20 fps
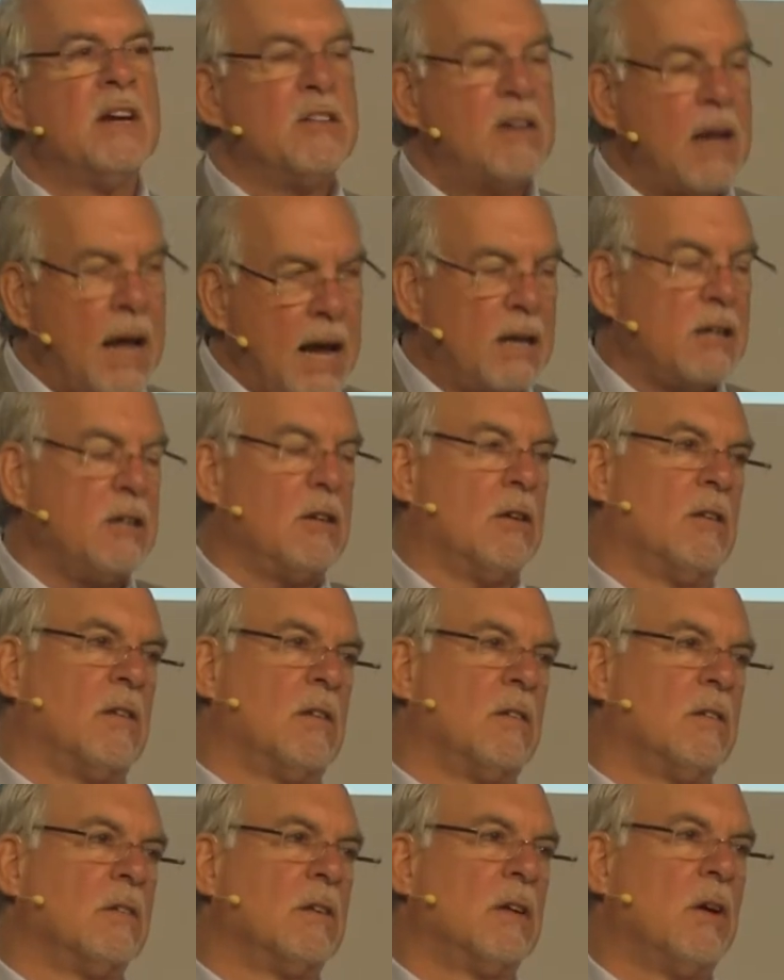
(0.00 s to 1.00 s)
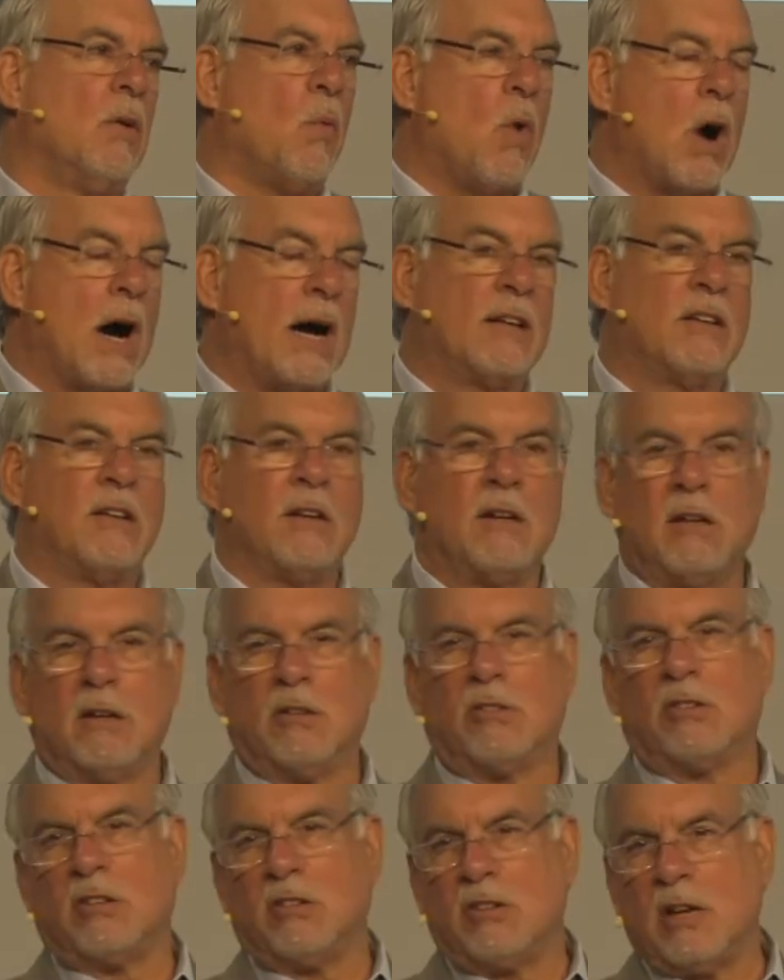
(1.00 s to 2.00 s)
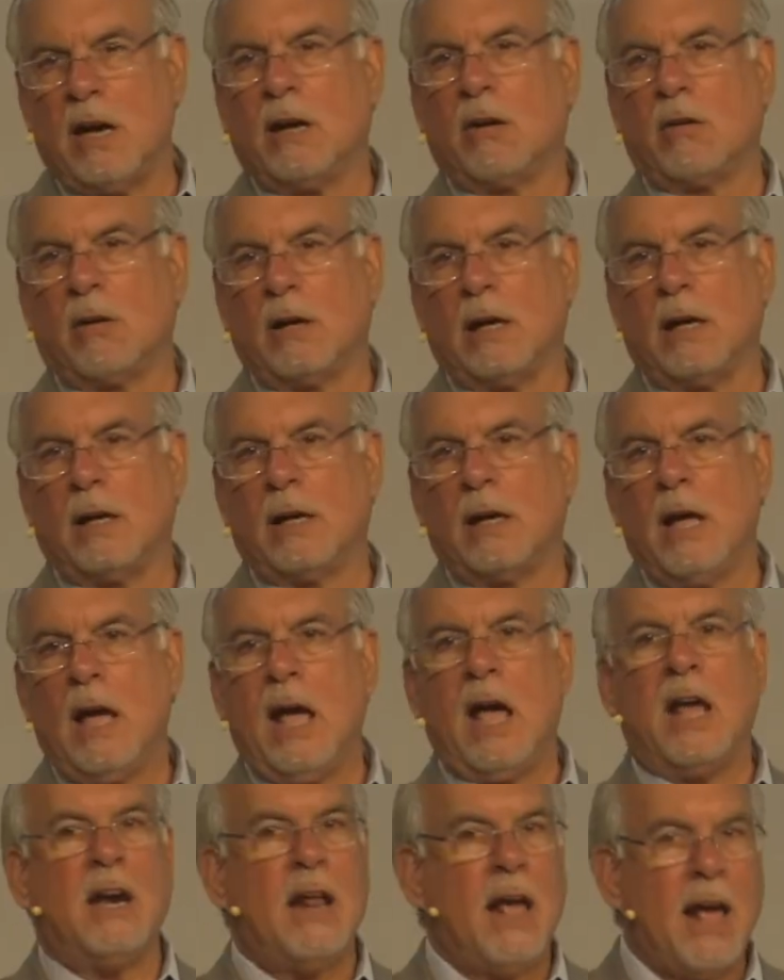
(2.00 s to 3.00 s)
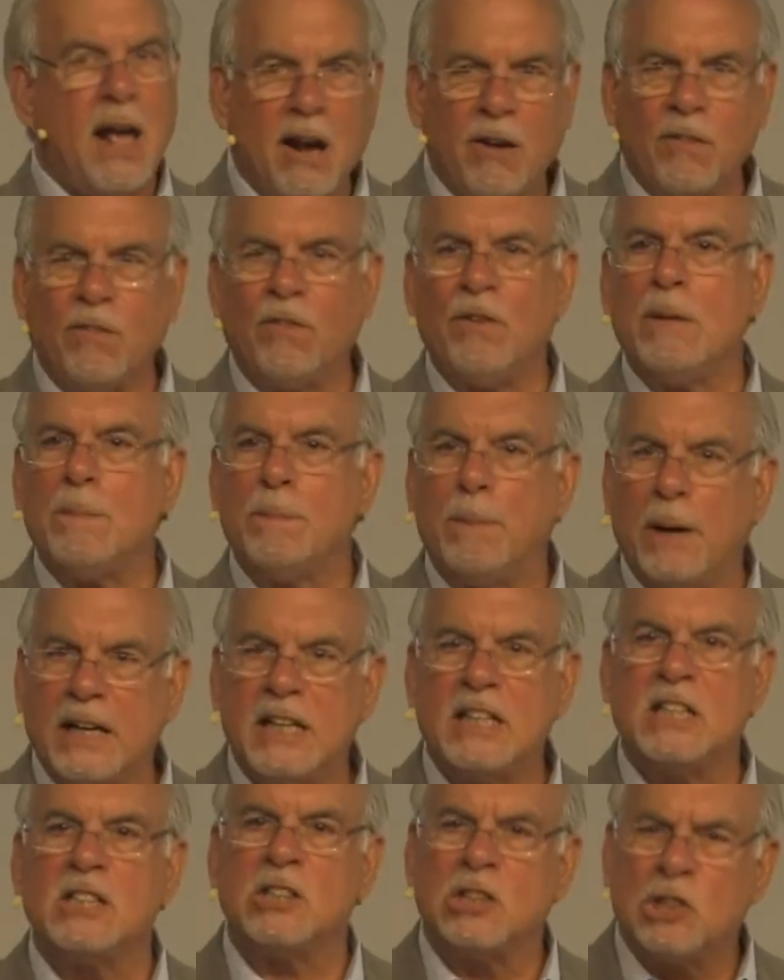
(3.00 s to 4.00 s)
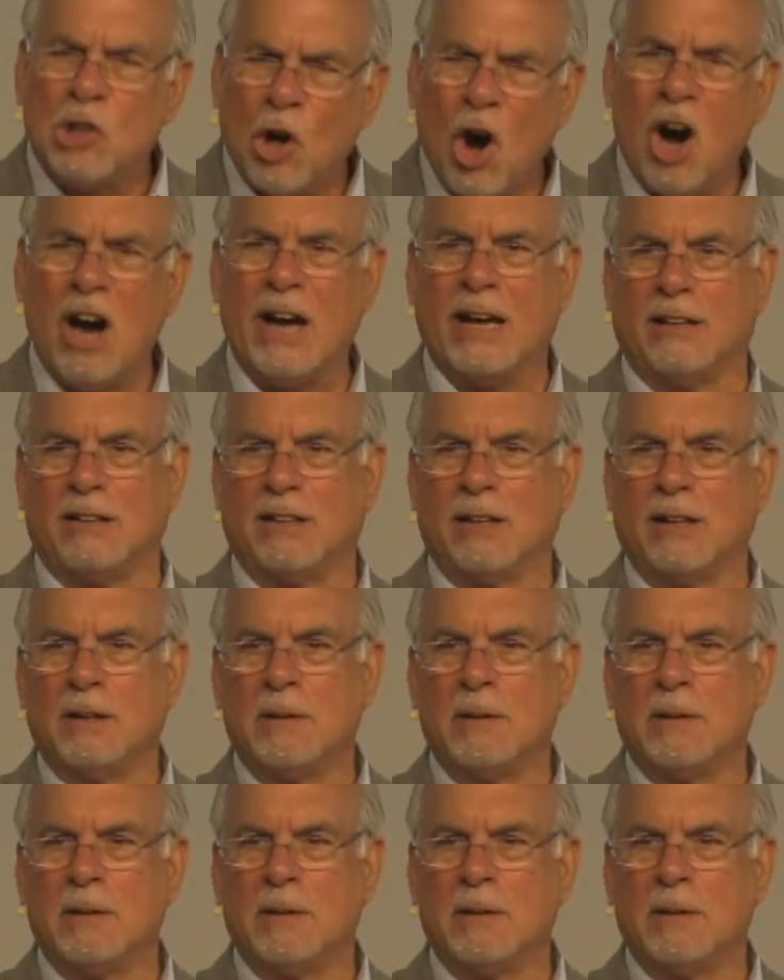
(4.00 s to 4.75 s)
Daniel walked in his integrity, and everybody saw it.